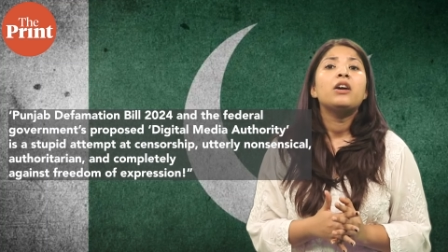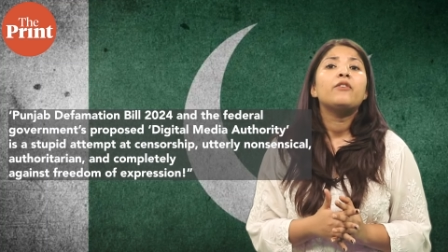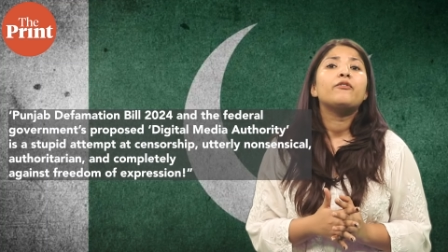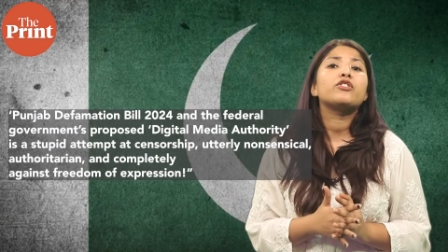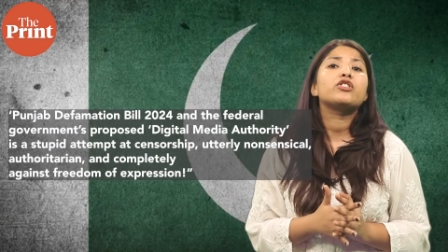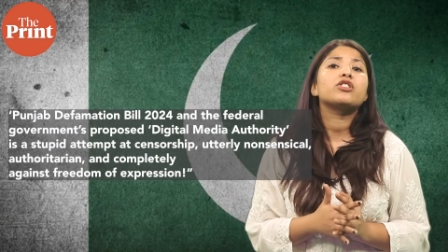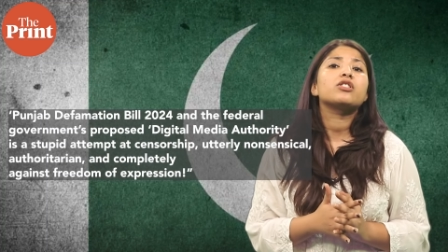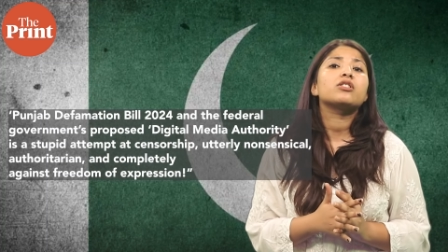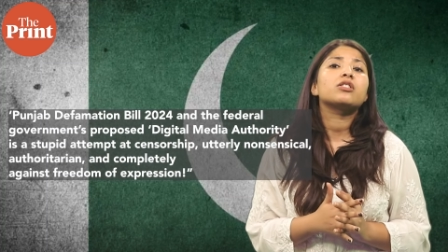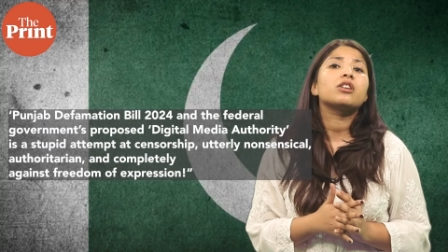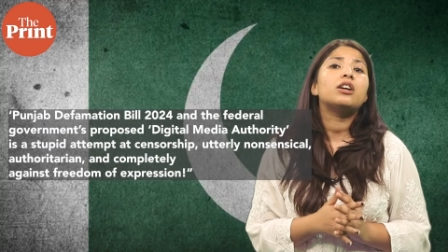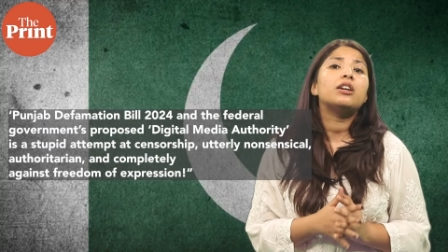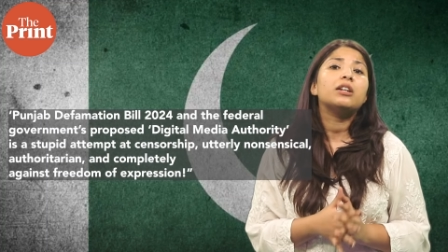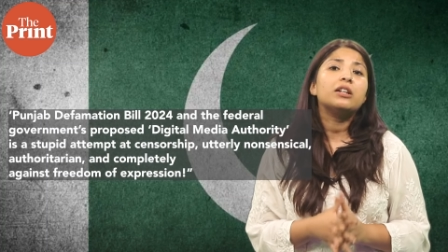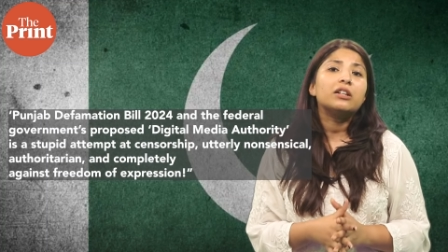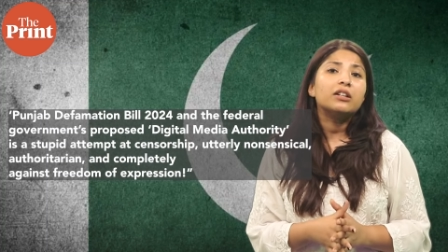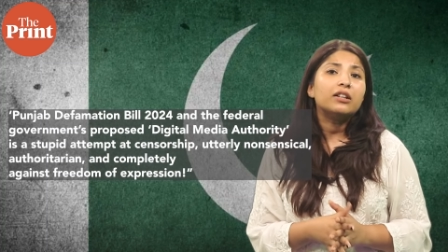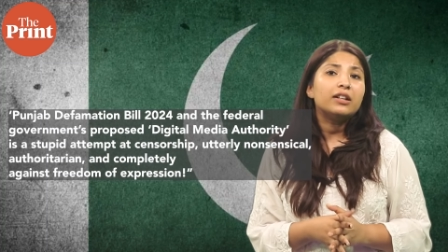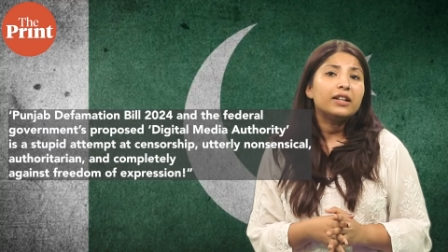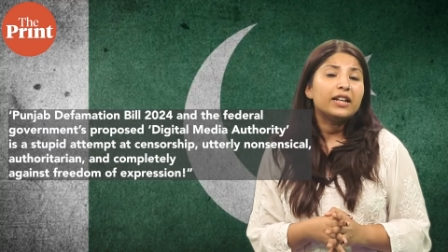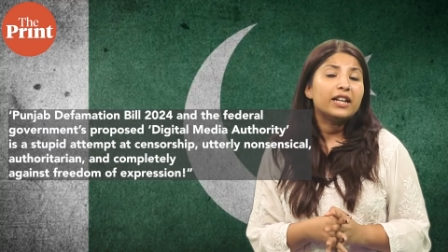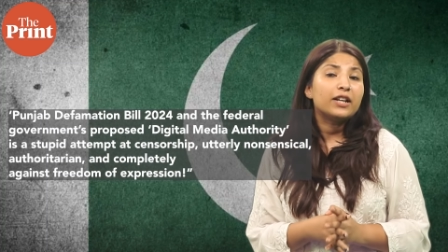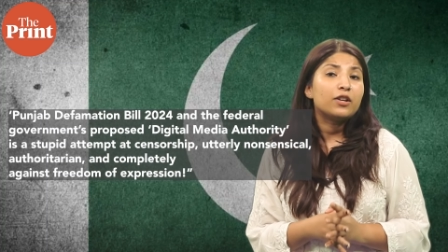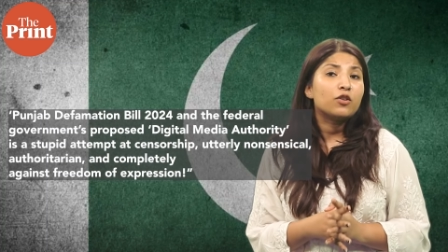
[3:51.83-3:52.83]
which is
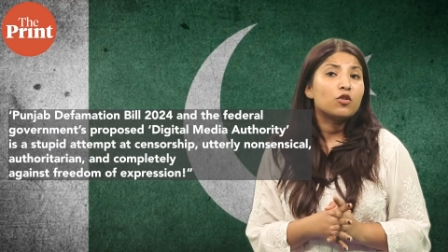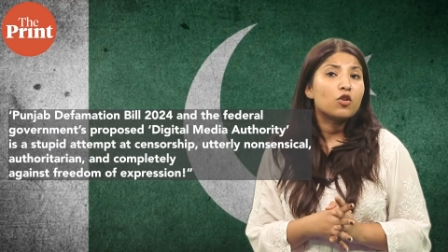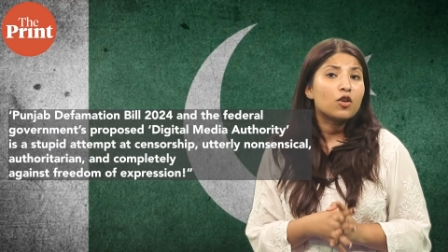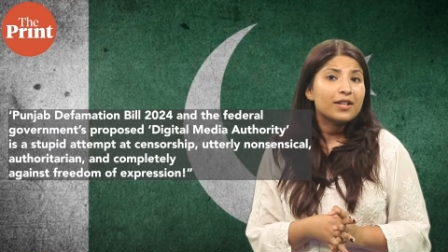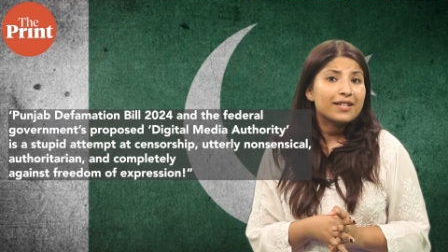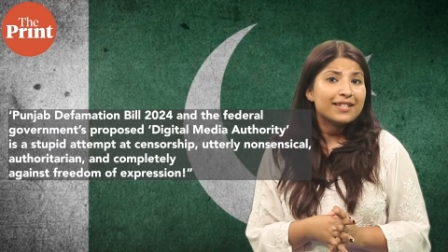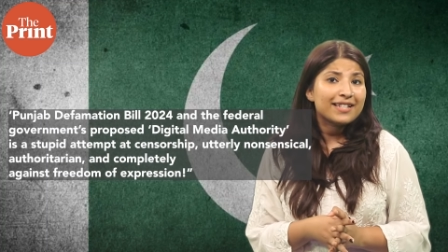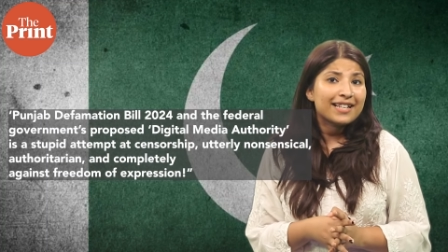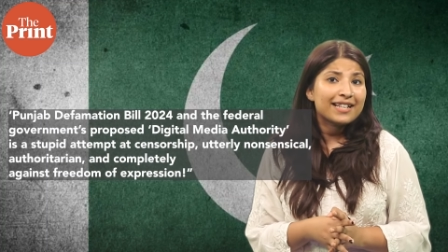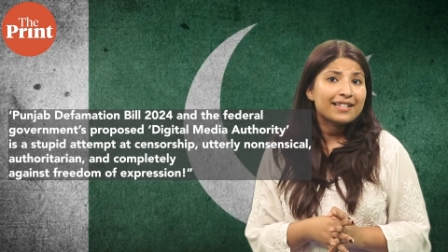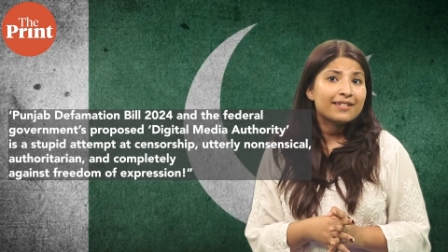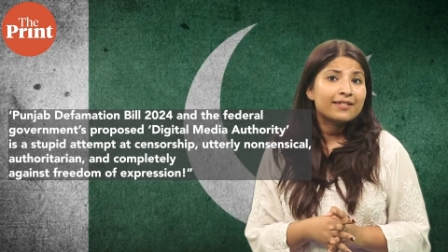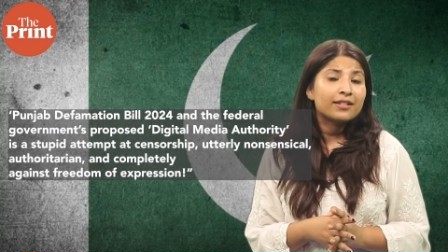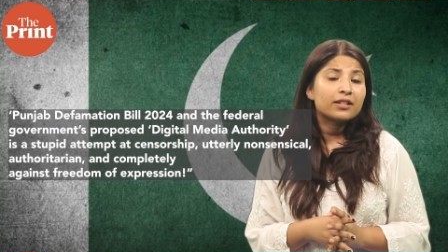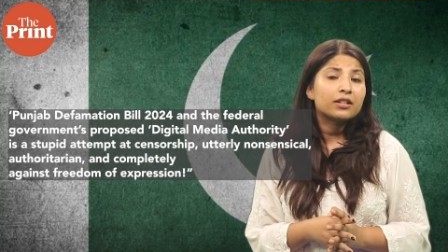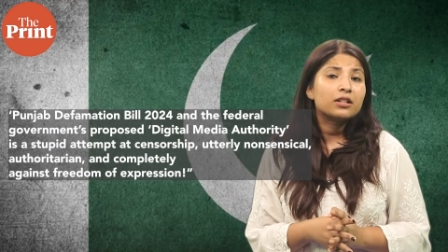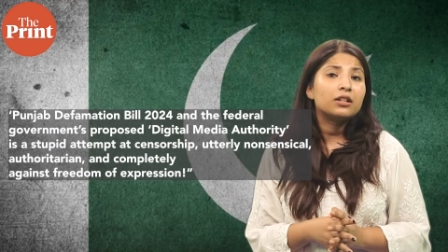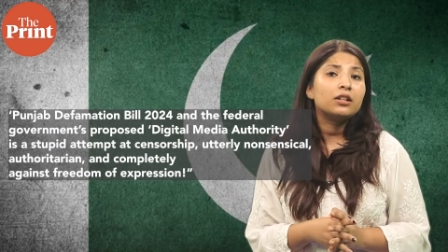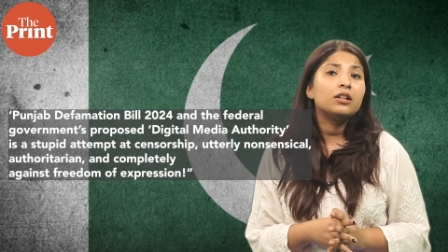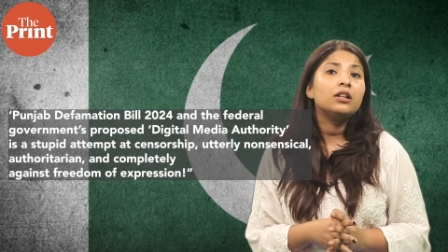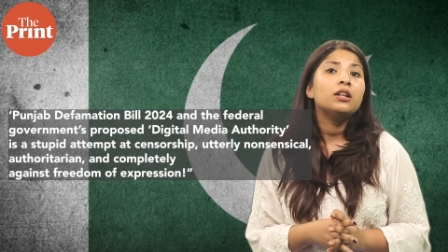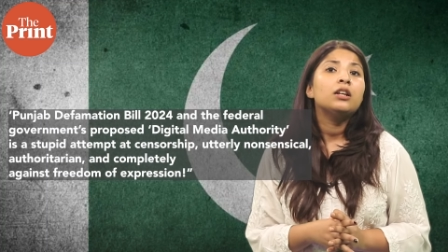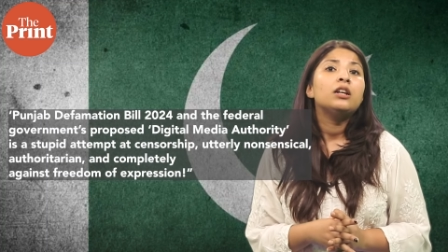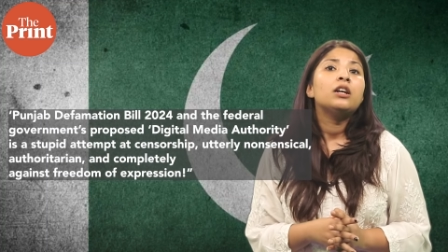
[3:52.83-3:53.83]
utterly
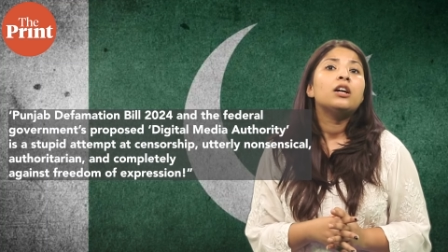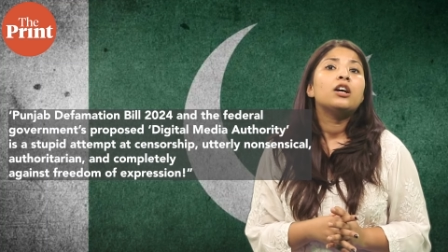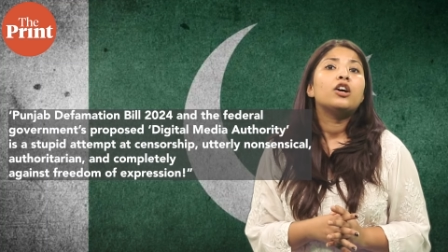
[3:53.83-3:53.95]
nonsensical,